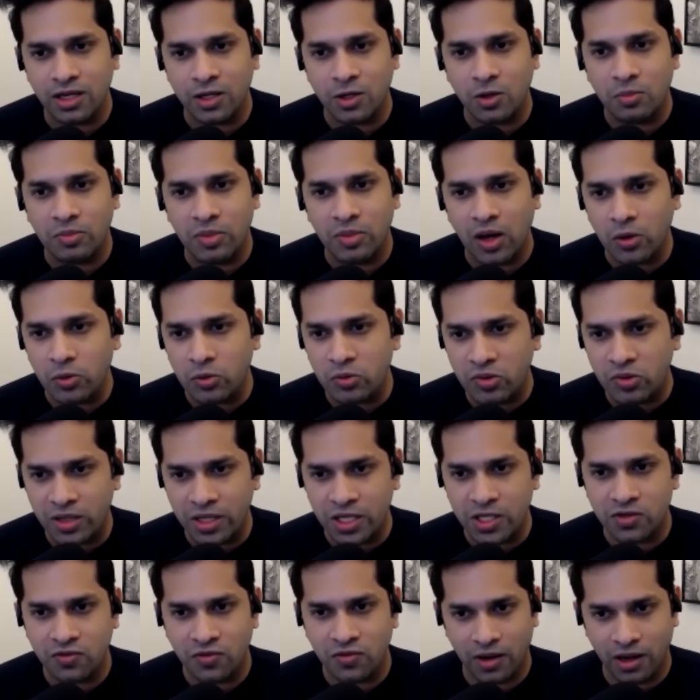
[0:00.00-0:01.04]

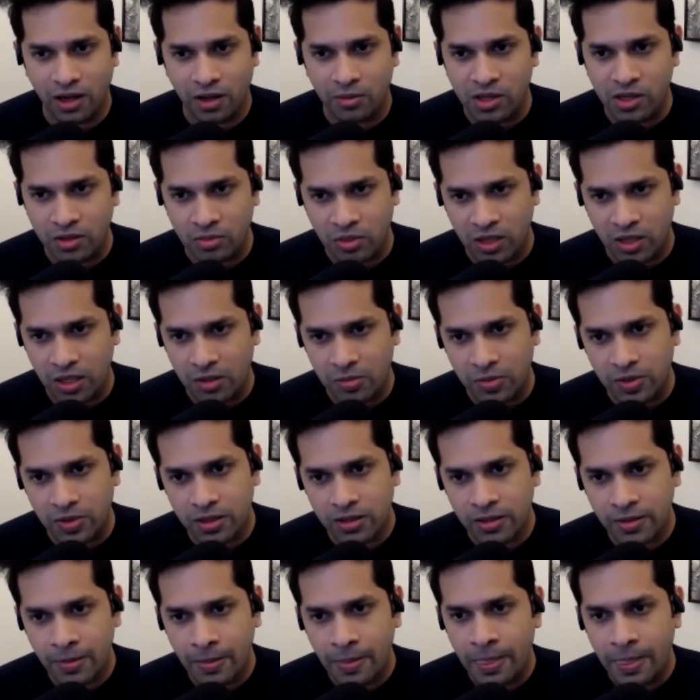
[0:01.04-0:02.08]
boundaries for among
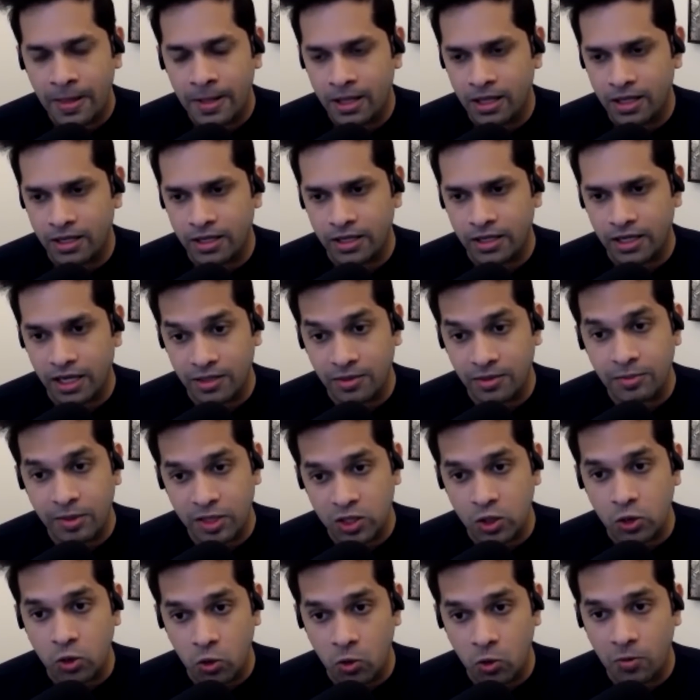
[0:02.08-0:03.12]
people and among
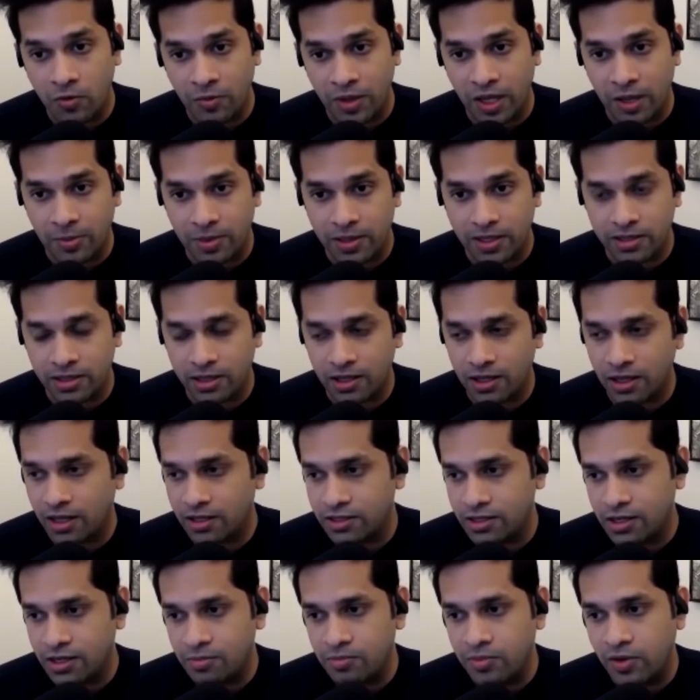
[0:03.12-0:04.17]
the group of people as
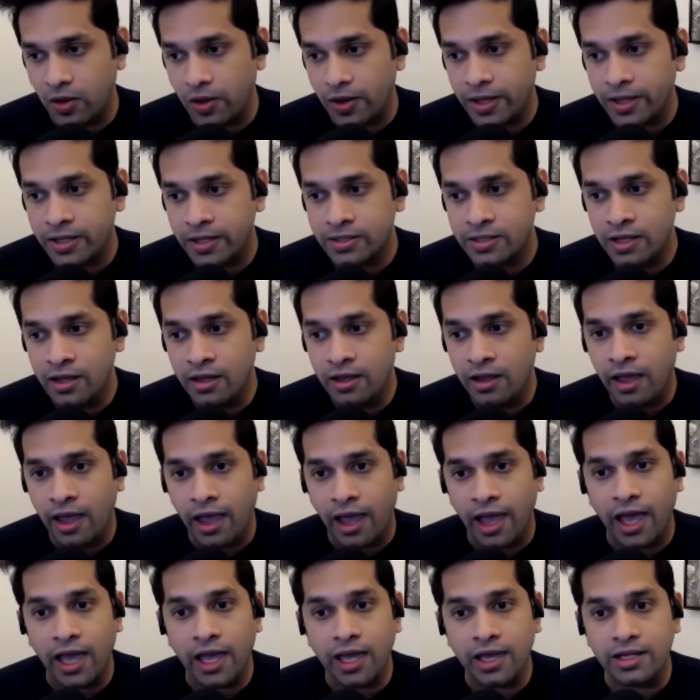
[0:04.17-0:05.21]
an employees,
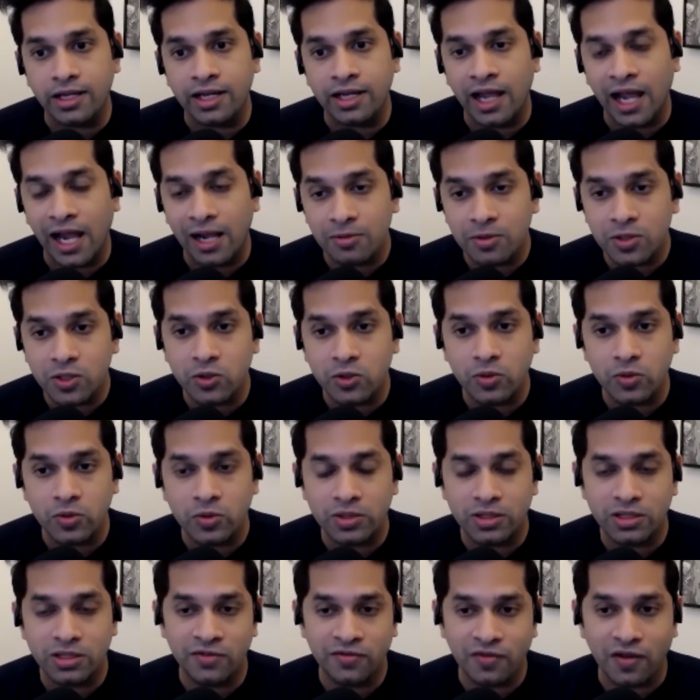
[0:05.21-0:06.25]
and it helps you
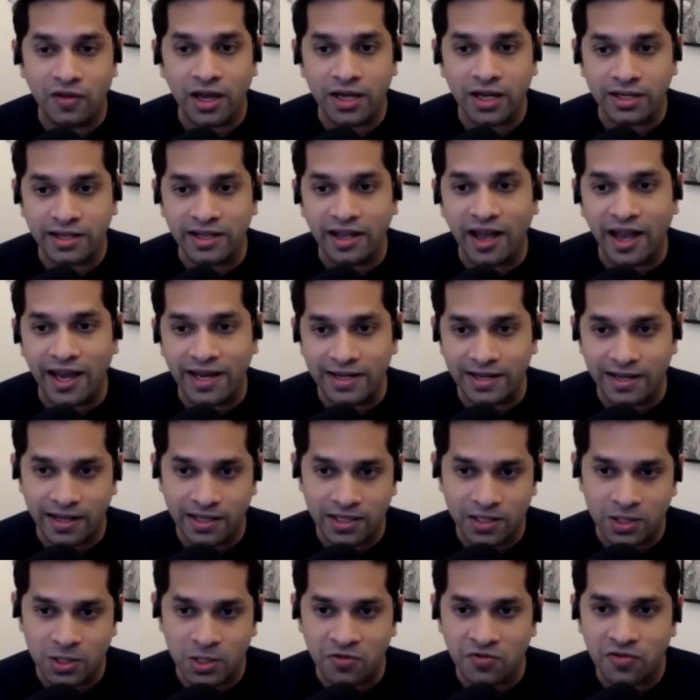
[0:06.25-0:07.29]
define
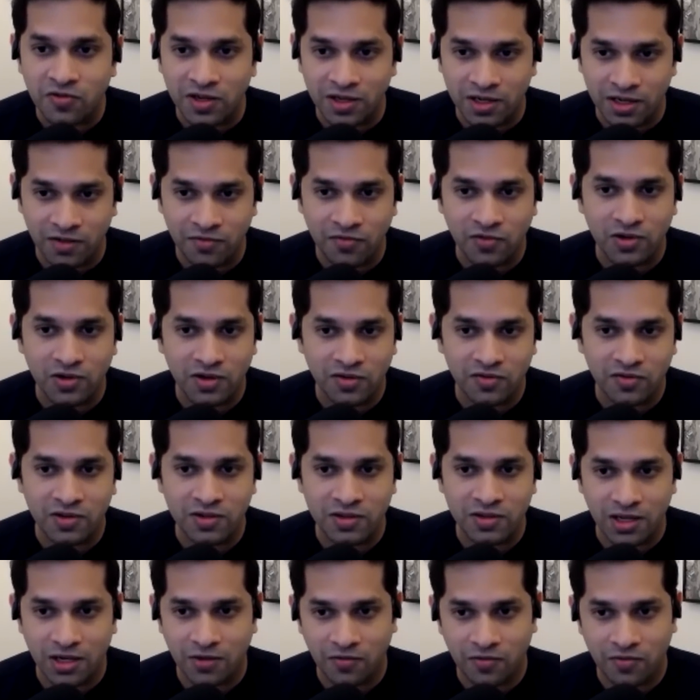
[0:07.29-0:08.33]
guidelines differently for different
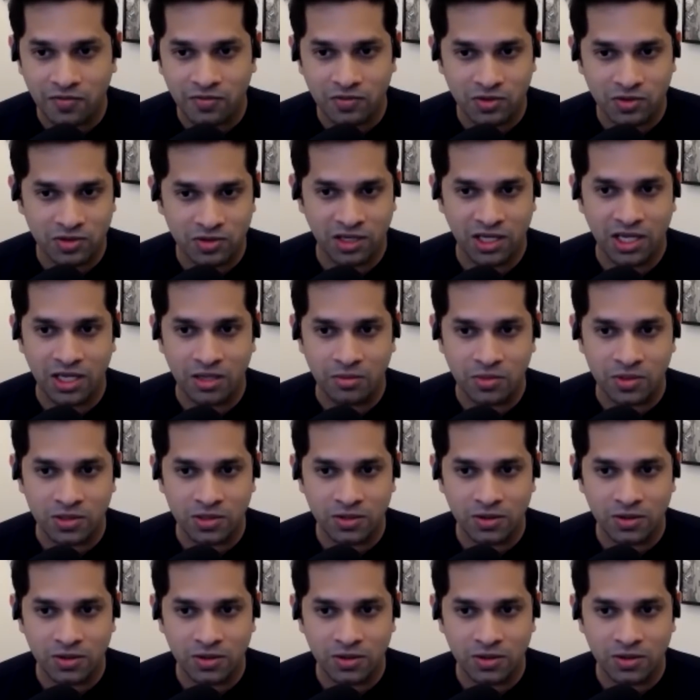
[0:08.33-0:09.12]
set of teams,